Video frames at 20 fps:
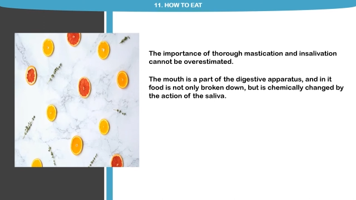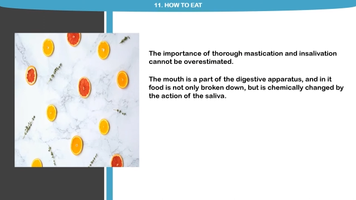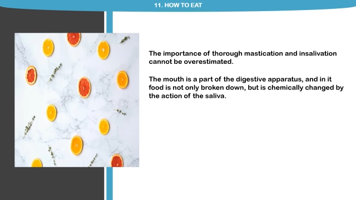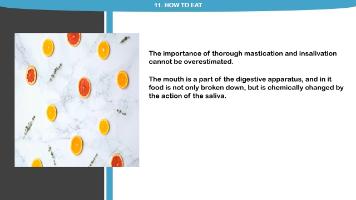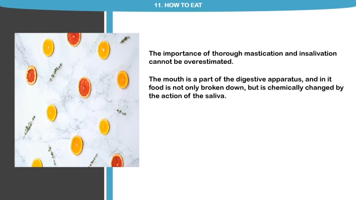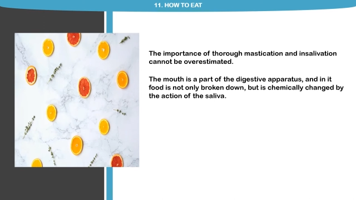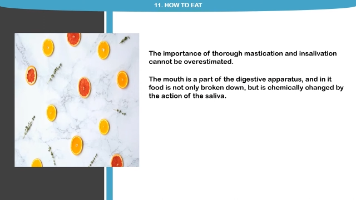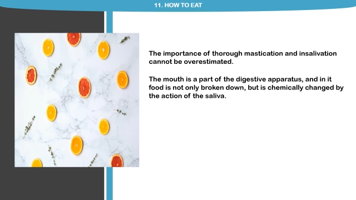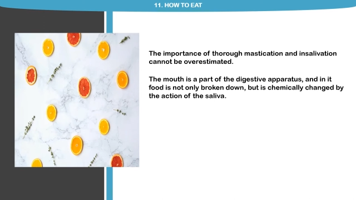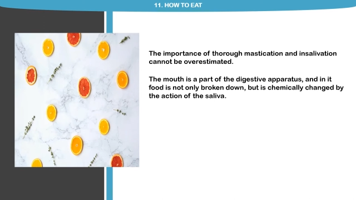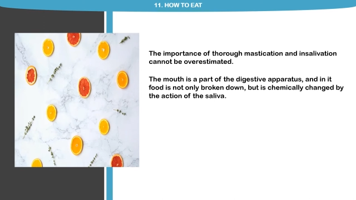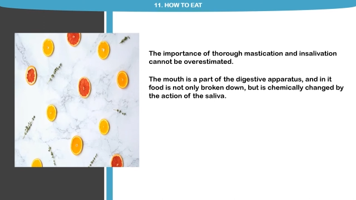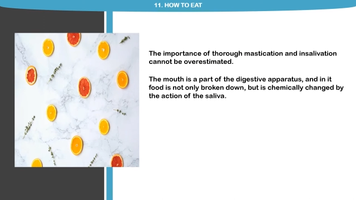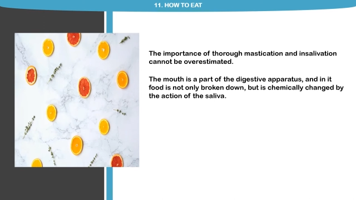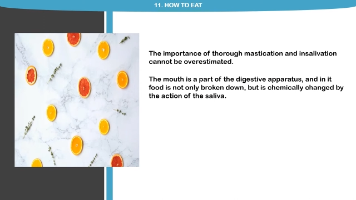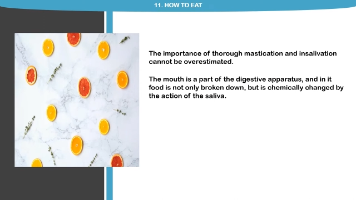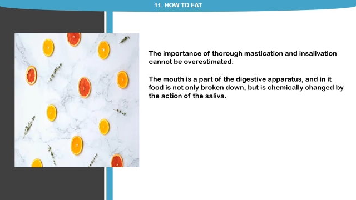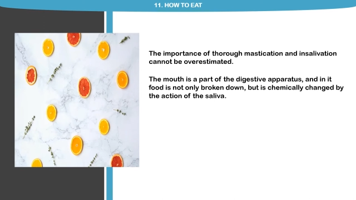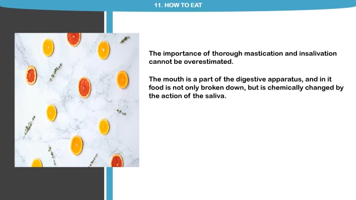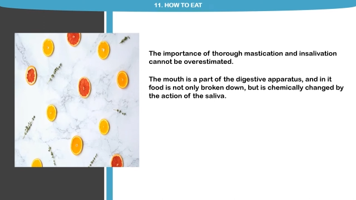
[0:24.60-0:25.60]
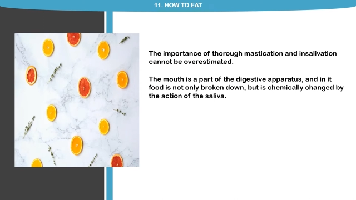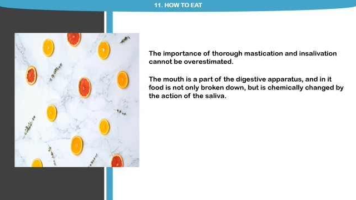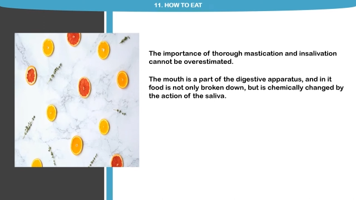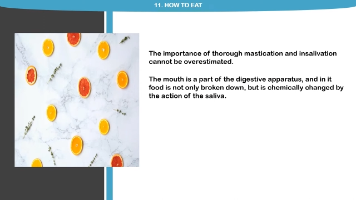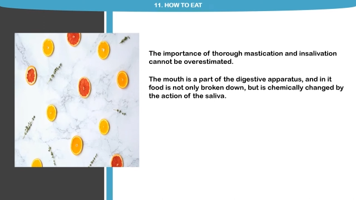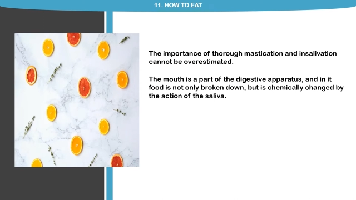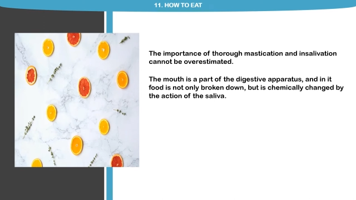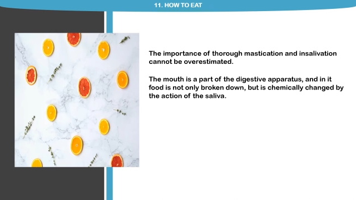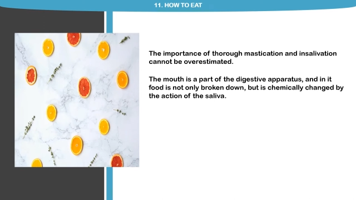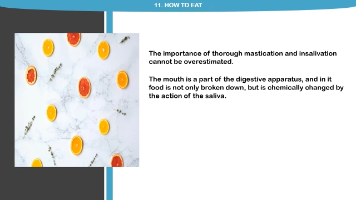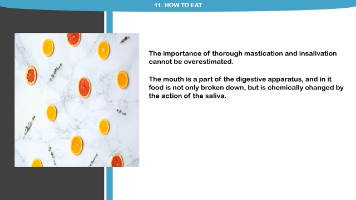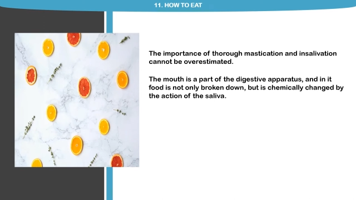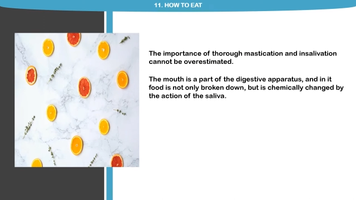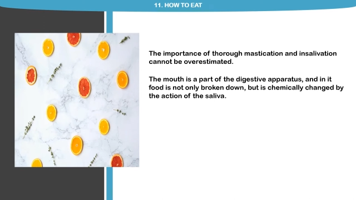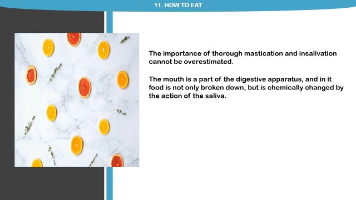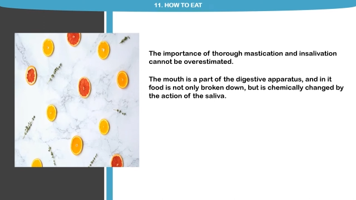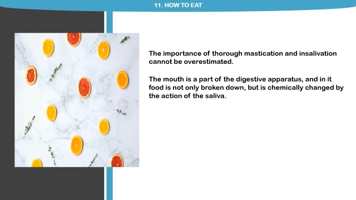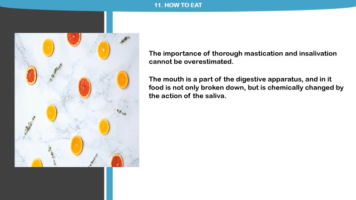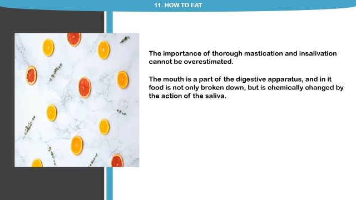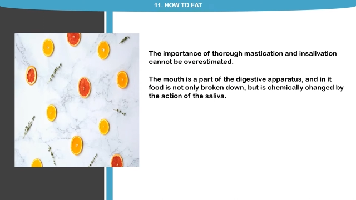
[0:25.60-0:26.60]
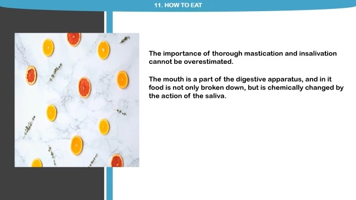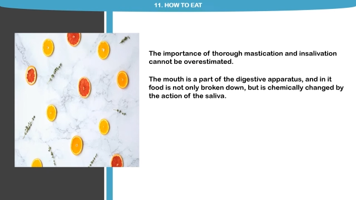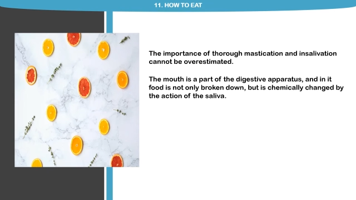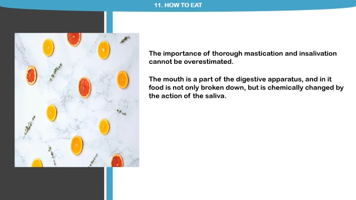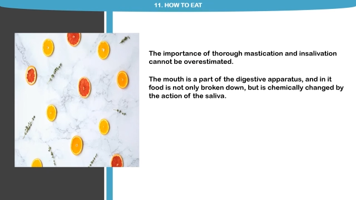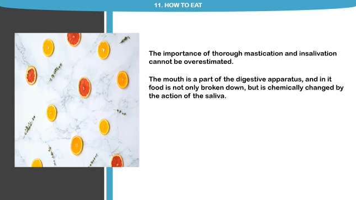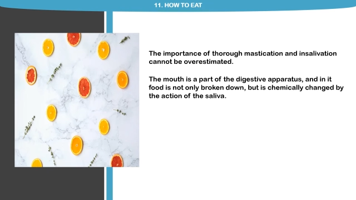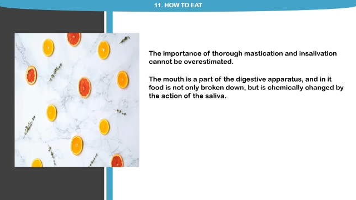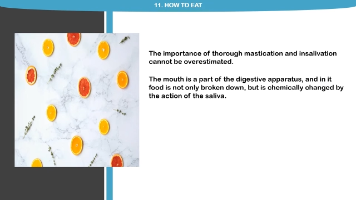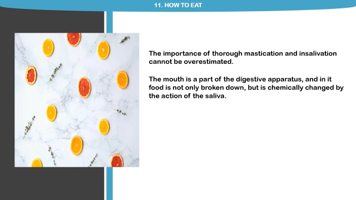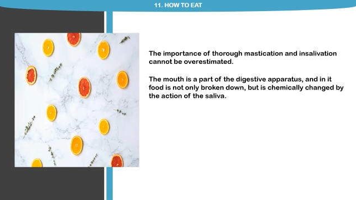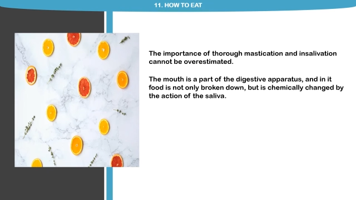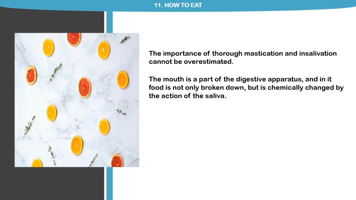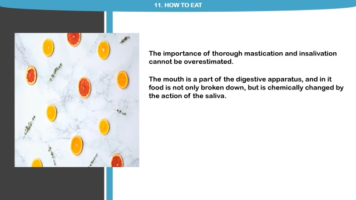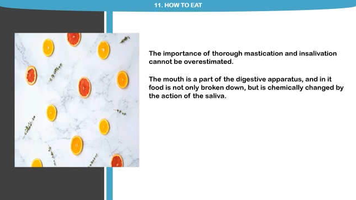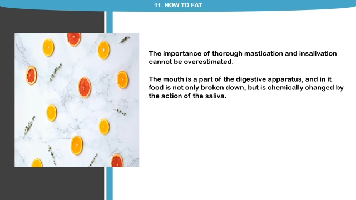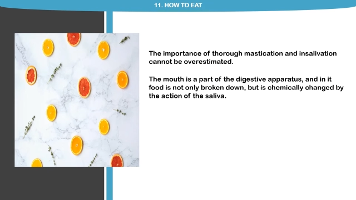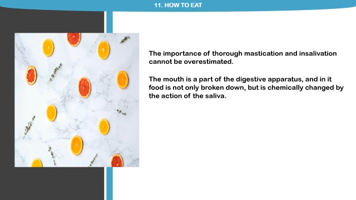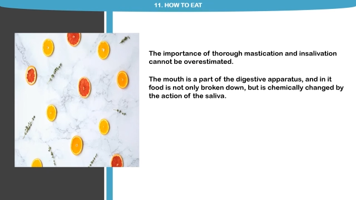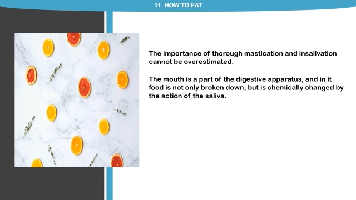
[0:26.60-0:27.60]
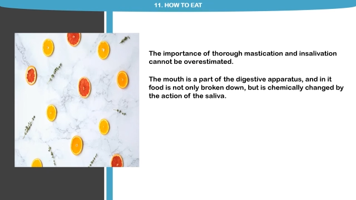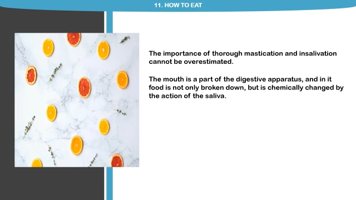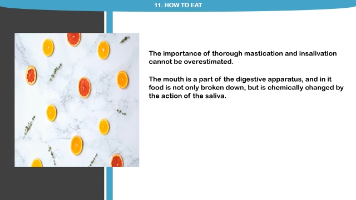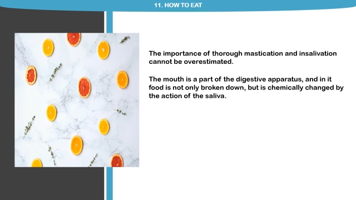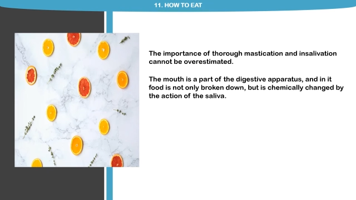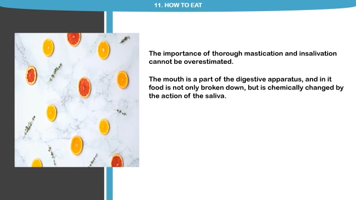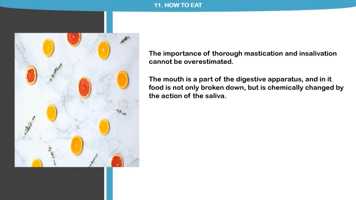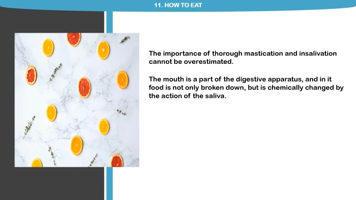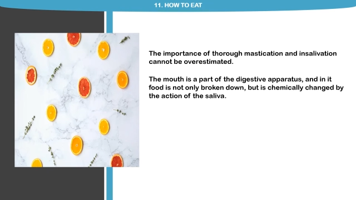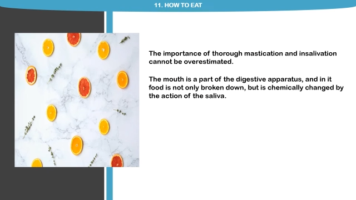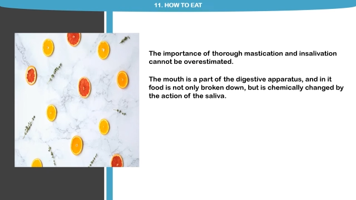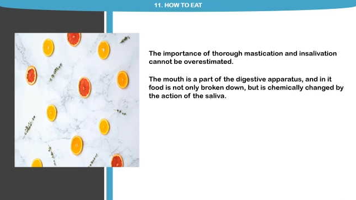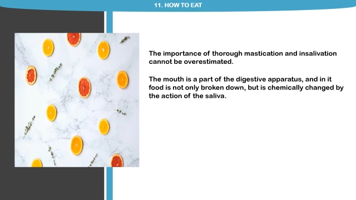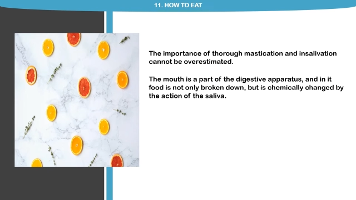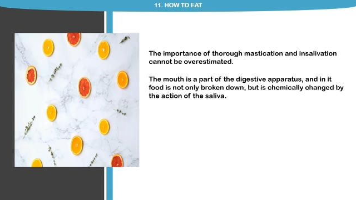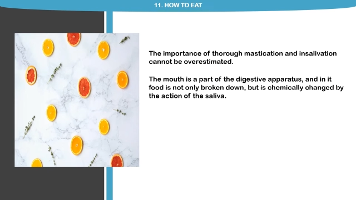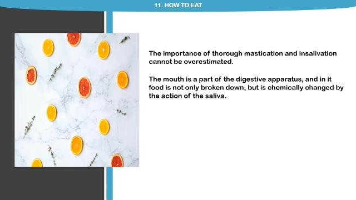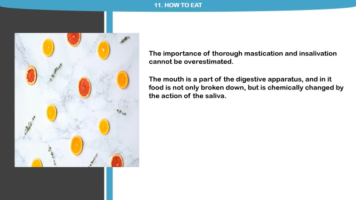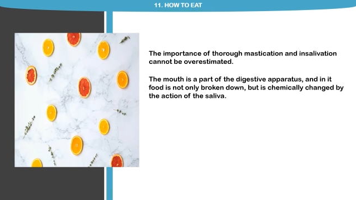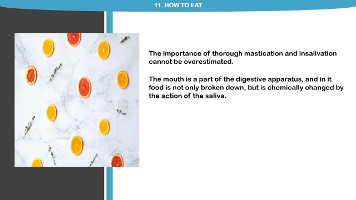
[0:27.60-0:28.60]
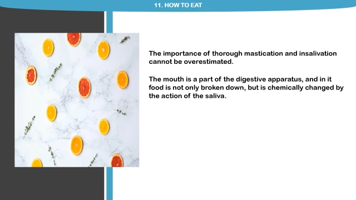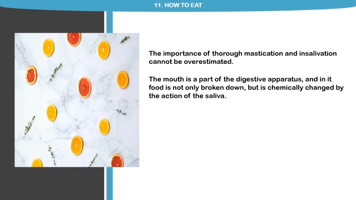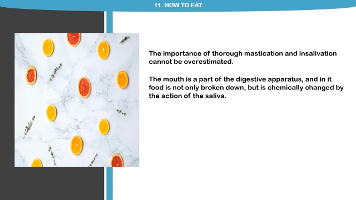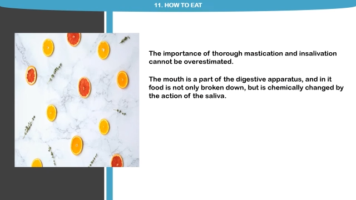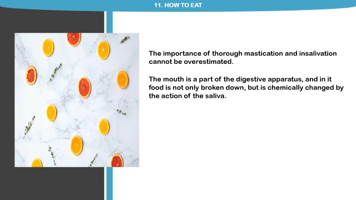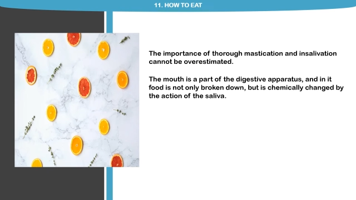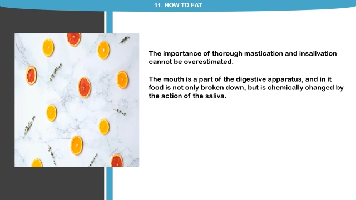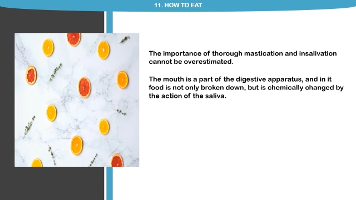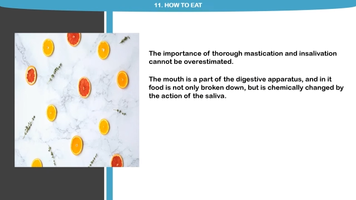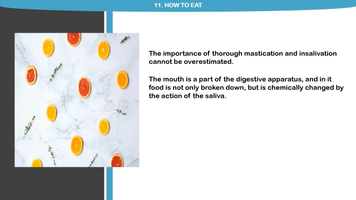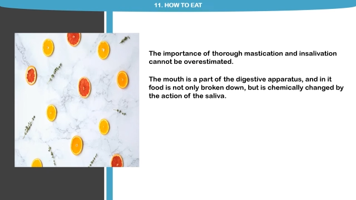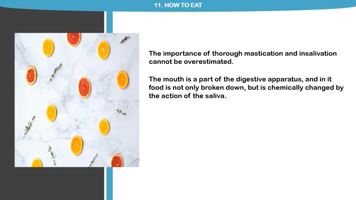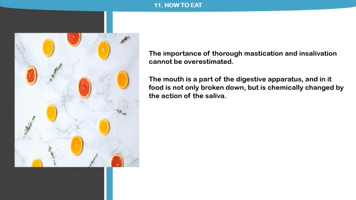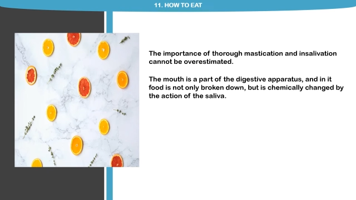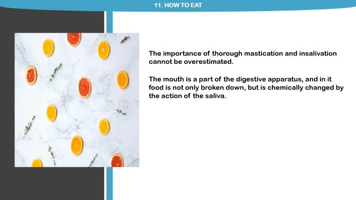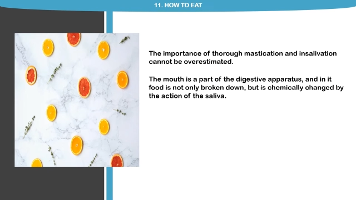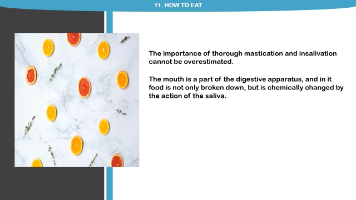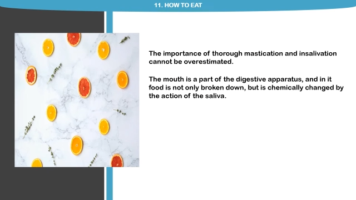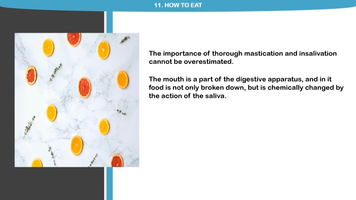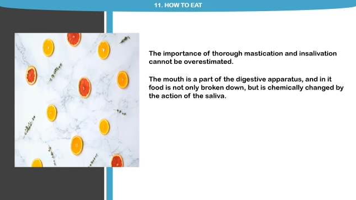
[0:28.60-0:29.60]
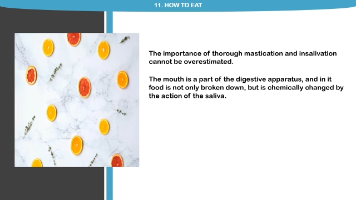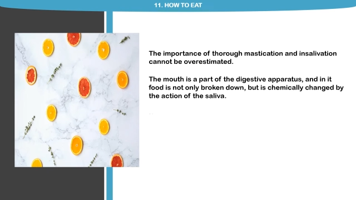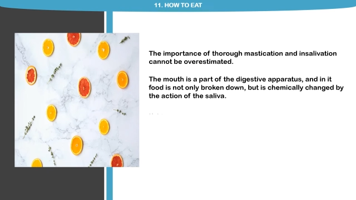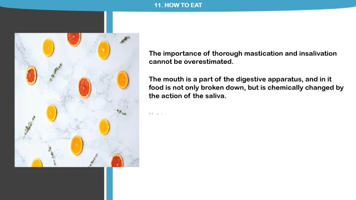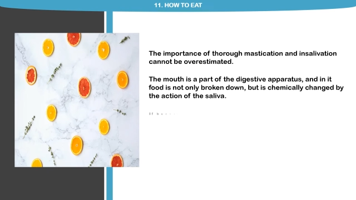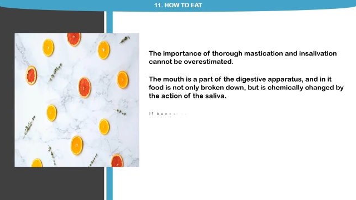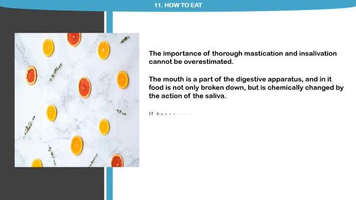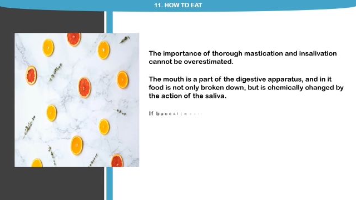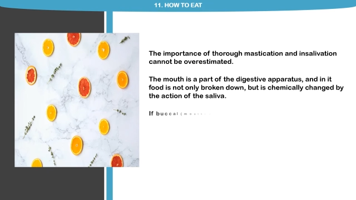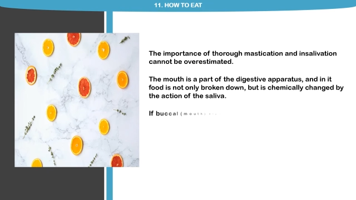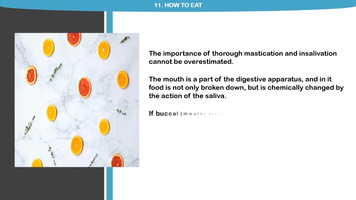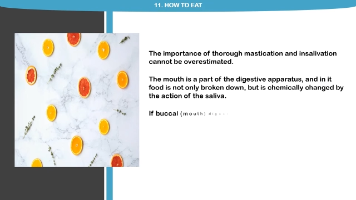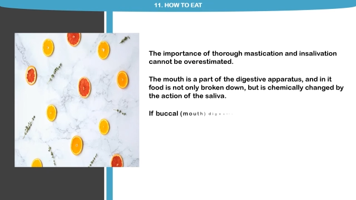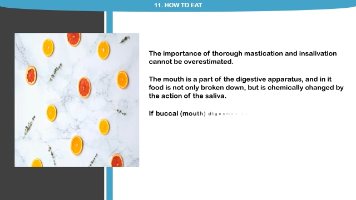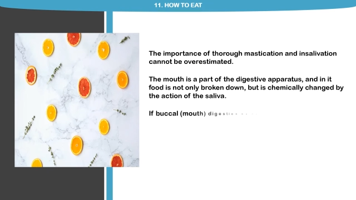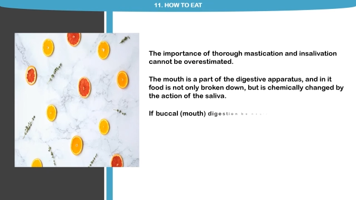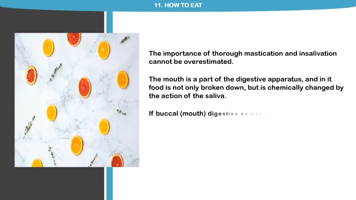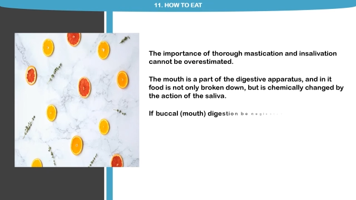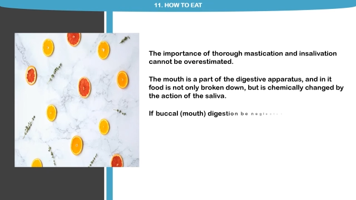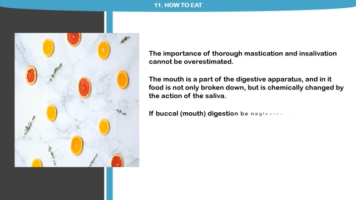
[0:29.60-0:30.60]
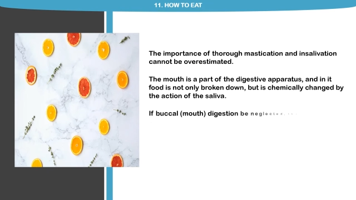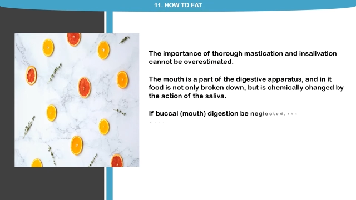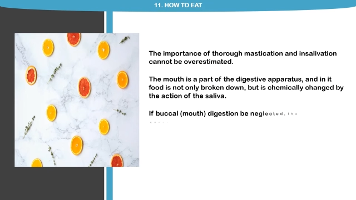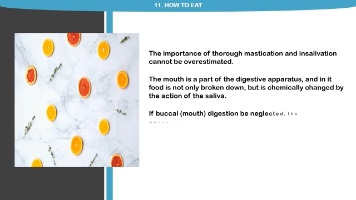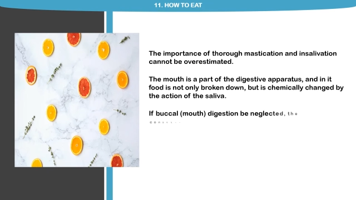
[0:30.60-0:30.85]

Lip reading: No face is visible, so there are no lips to read.